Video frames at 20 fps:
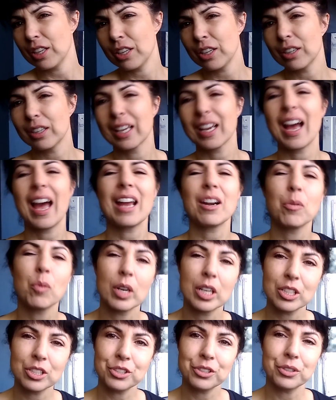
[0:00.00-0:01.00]
like, I don't want
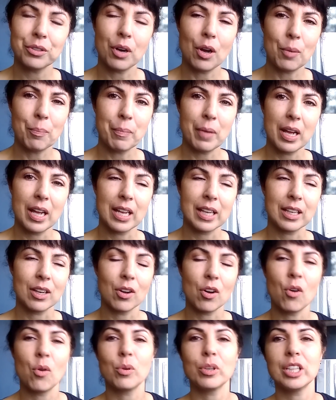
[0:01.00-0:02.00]
to do all my
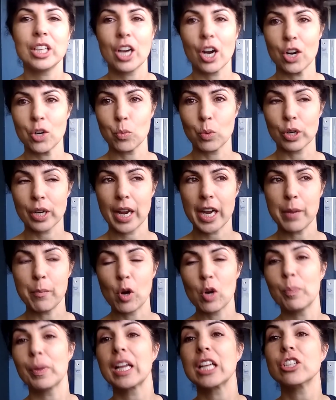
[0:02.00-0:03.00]
own yard work
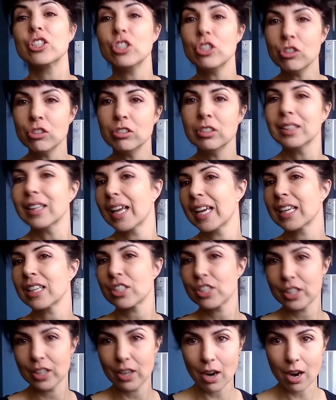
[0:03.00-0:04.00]
anymore, but I do like
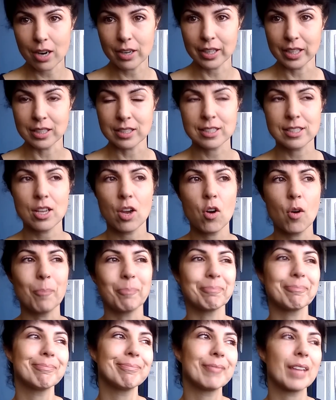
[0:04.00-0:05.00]
to garden. So
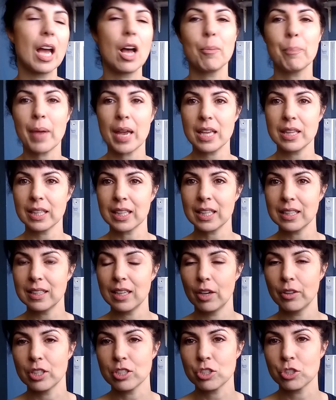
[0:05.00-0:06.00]
I'll pay the kid
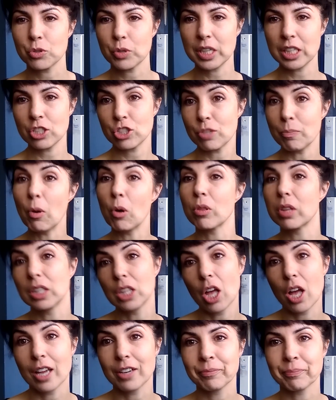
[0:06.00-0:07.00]
down the street to mow the
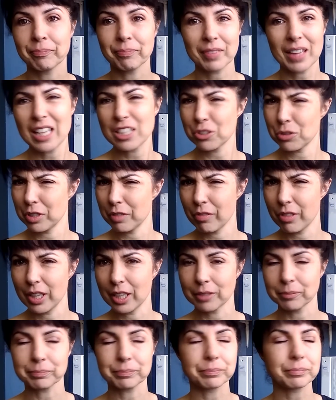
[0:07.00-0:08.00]
lawn, that sort of
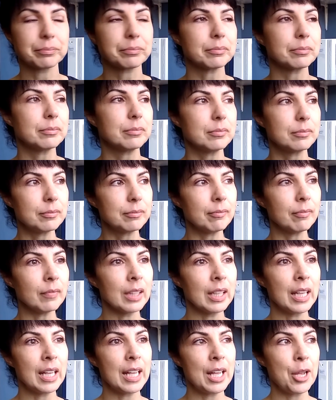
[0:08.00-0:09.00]
thing.
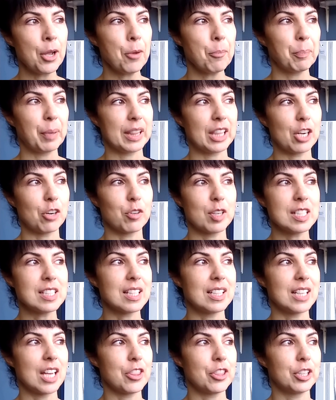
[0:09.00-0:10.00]
But there is
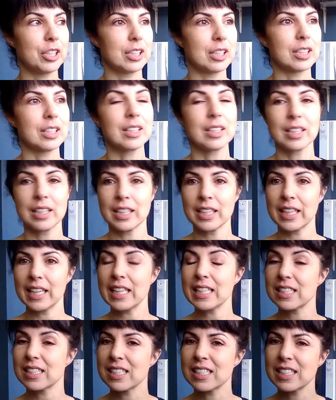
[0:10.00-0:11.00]
another,
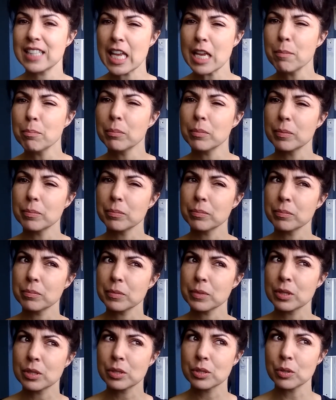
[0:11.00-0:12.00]
it's the same
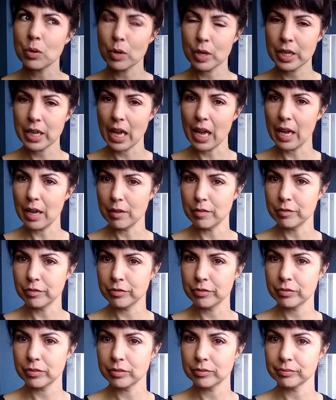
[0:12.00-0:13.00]
sort
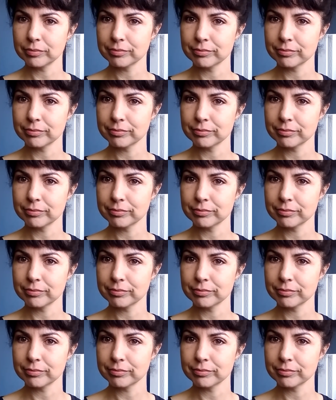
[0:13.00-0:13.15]
of